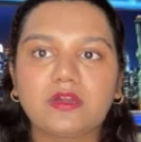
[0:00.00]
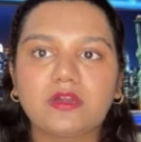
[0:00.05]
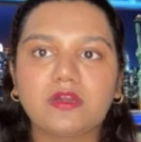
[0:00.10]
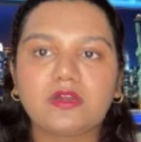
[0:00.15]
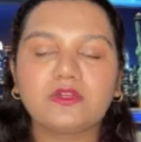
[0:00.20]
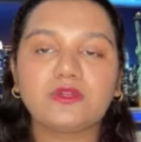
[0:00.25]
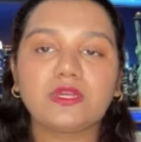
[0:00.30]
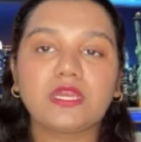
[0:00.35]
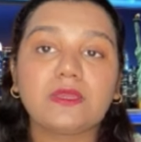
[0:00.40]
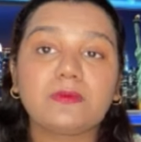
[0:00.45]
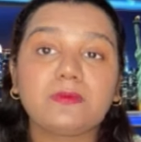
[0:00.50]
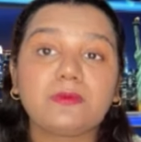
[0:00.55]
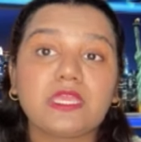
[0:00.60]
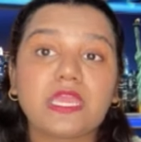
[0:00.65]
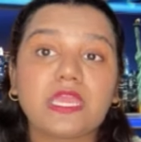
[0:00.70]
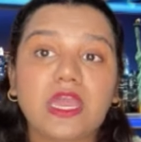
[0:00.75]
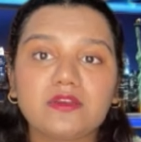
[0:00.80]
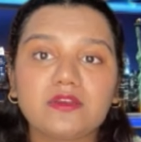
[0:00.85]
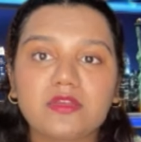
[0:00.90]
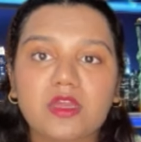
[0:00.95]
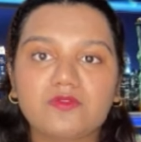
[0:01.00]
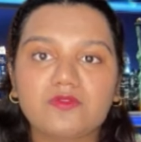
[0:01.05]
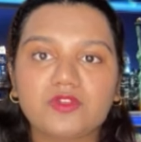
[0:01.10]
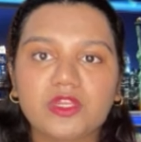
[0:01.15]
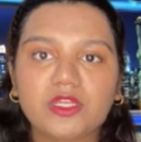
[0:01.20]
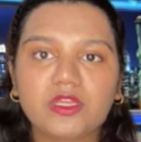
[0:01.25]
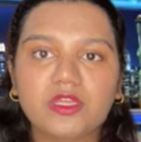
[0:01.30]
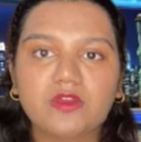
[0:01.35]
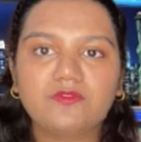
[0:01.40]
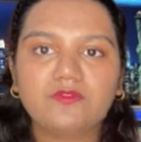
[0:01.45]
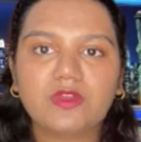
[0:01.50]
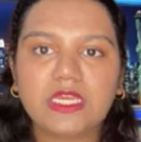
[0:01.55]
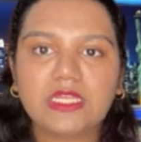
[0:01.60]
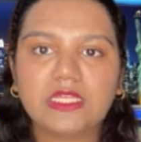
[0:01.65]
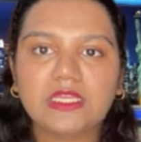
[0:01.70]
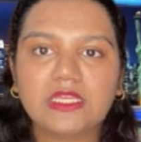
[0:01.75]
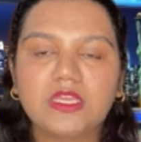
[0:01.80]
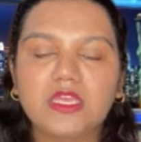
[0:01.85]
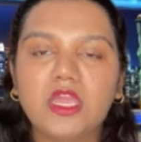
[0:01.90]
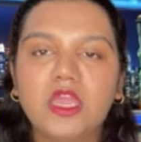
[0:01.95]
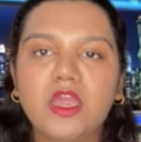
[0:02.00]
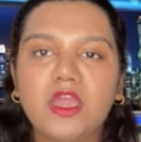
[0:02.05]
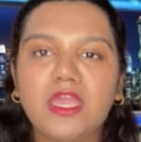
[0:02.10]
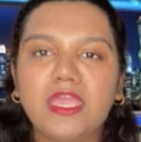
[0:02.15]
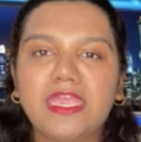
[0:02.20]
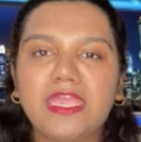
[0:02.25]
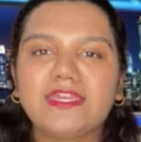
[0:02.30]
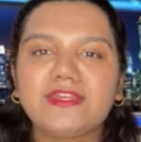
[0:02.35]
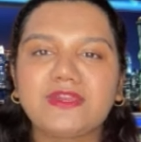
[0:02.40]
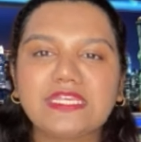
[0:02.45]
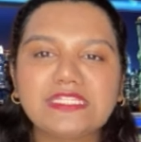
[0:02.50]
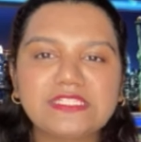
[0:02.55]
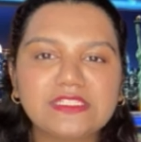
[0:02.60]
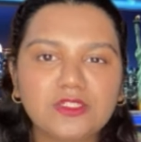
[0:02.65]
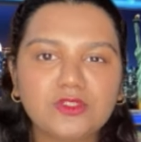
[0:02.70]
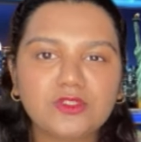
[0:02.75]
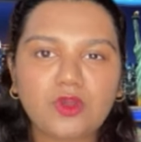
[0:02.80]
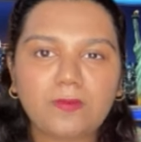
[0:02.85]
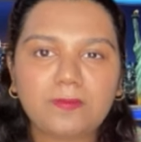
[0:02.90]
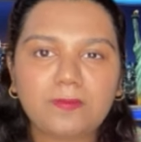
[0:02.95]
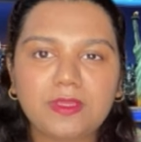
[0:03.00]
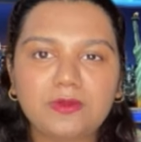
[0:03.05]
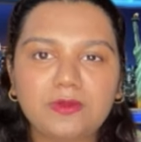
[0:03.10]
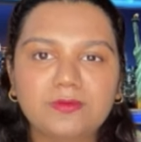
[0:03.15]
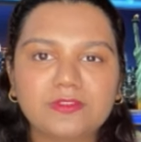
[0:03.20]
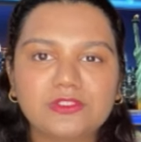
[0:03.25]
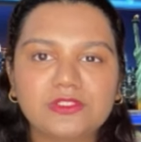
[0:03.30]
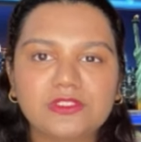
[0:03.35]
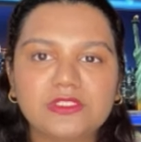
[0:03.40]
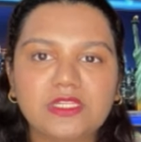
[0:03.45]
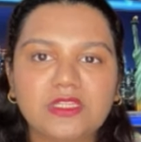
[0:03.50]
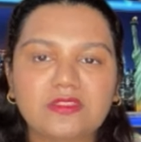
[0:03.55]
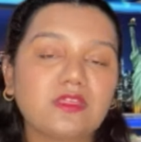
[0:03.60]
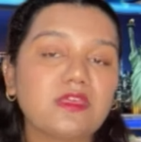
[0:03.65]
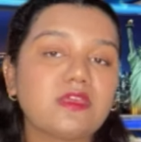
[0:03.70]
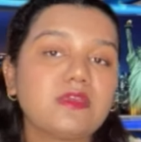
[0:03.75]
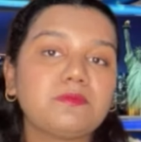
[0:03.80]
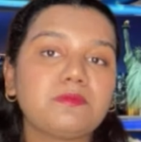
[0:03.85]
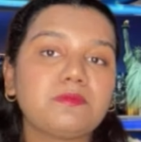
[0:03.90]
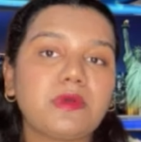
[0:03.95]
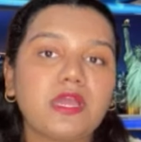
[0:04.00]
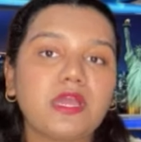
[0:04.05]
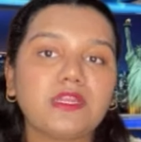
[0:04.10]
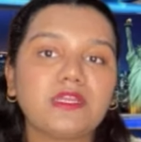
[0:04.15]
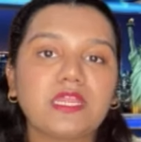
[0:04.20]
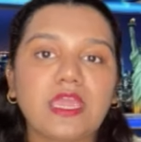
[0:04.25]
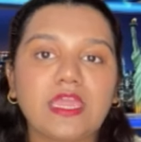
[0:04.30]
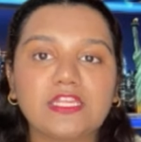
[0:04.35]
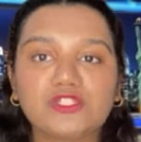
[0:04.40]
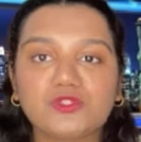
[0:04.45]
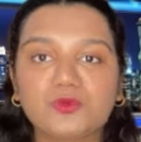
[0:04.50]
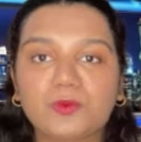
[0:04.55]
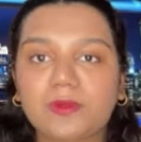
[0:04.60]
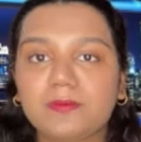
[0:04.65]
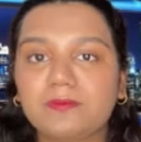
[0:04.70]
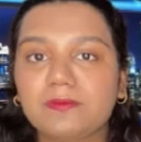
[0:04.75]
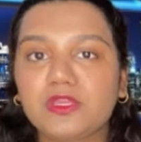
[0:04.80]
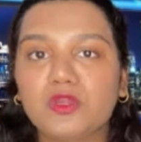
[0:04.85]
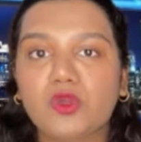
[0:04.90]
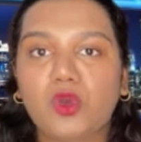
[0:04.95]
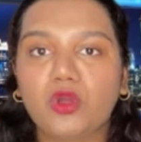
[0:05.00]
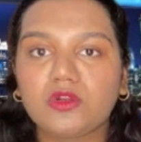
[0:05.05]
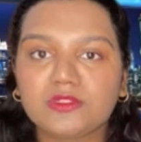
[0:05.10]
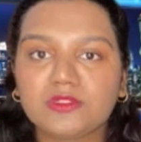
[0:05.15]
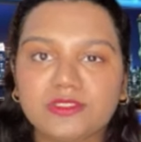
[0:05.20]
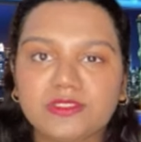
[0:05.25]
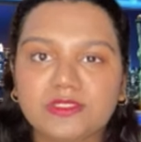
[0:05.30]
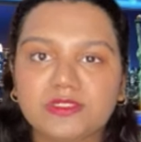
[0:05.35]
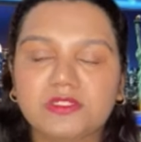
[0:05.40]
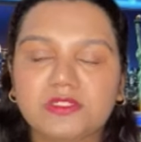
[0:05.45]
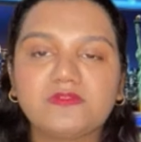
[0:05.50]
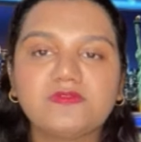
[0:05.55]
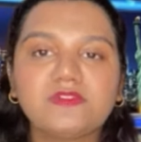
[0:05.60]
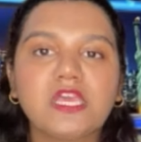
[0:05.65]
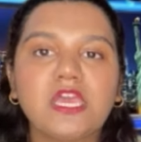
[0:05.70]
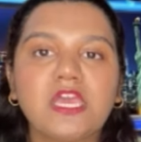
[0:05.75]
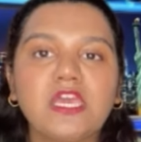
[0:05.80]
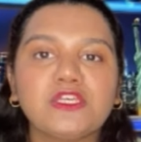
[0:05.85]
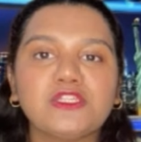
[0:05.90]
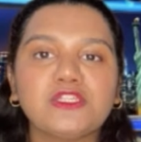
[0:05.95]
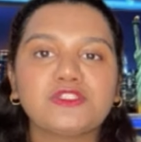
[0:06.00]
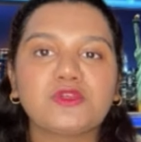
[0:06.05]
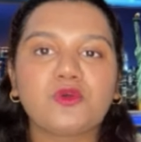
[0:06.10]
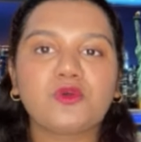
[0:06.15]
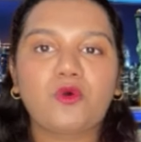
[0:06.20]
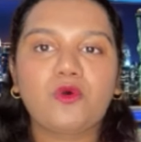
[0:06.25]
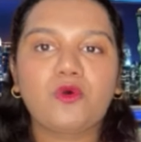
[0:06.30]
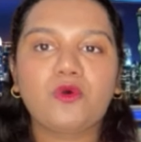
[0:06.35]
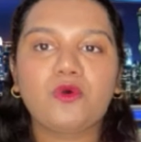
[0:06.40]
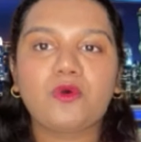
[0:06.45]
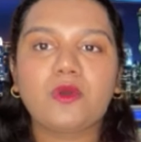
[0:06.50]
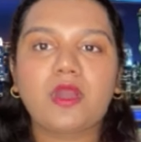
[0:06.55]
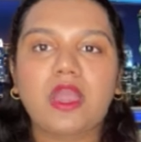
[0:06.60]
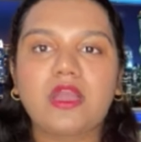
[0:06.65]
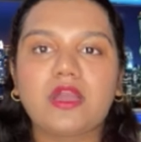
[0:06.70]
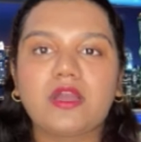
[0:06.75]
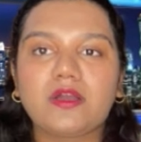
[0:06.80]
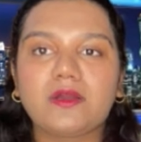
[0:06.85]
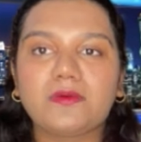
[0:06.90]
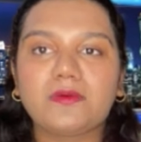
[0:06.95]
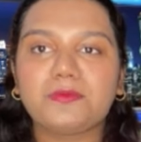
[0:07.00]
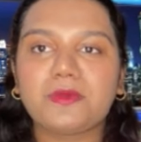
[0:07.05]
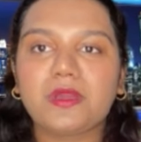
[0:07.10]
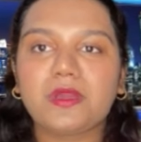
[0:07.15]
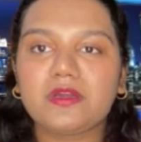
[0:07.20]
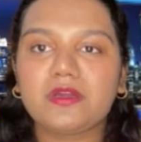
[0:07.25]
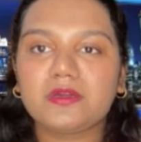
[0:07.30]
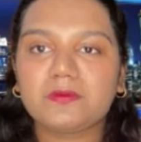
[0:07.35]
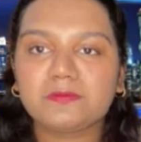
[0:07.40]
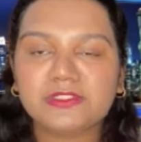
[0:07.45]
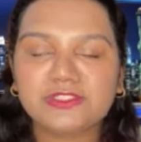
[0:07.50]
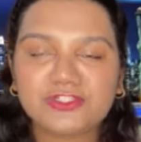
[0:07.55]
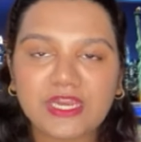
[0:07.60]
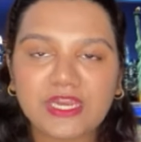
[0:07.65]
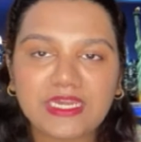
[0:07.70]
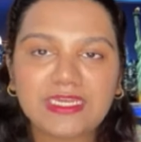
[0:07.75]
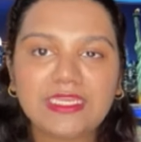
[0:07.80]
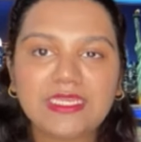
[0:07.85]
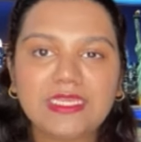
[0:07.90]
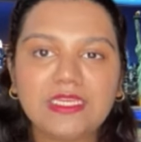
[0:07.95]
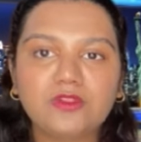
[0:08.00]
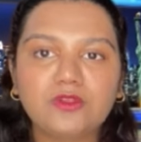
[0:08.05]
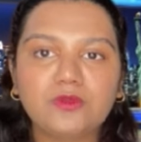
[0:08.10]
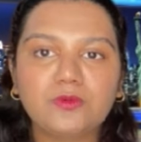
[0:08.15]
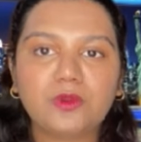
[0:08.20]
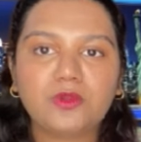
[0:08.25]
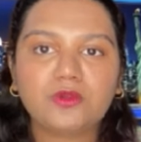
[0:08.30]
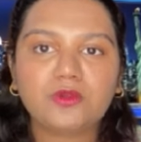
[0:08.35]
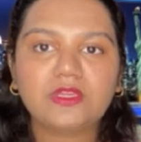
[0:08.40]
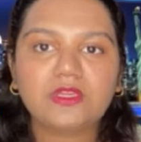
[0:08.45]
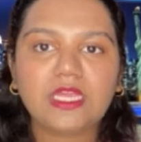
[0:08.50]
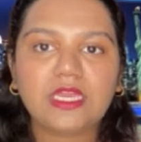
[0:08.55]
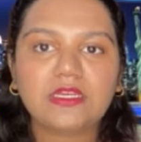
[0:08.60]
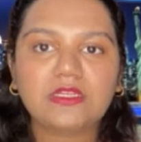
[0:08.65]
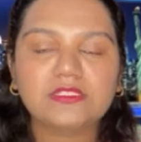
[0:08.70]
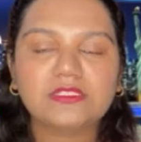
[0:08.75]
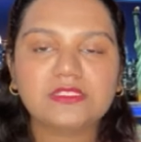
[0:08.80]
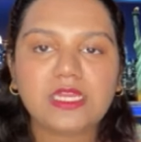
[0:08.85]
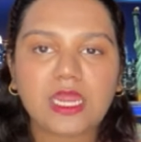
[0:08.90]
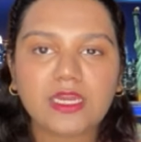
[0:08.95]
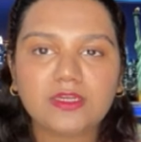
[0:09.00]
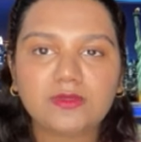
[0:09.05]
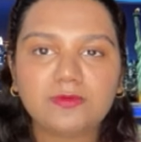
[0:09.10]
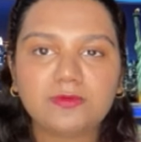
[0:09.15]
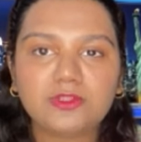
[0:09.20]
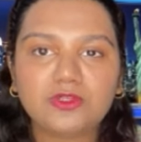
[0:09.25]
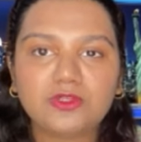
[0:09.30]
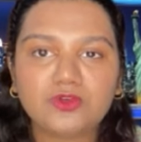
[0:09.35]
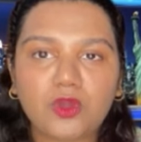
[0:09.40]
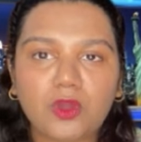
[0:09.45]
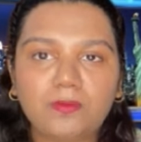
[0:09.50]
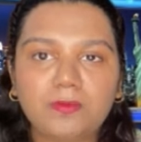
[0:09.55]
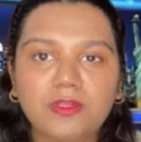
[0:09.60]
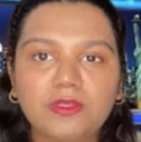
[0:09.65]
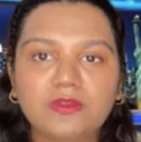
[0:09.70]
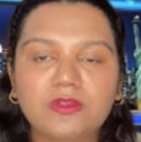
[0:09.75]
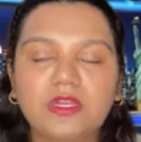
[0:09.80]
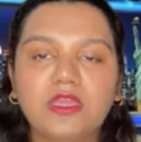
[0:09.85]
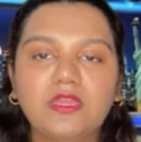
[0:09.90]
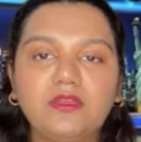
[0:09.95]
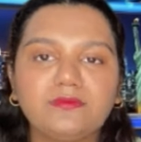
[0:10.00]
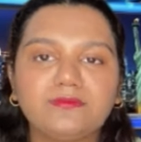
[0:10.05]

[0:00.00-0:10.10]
Today we are covering a very interesting topic, which is nothing but H1B alternatives. So Ms. Reddy, do you want to get started with the topic today?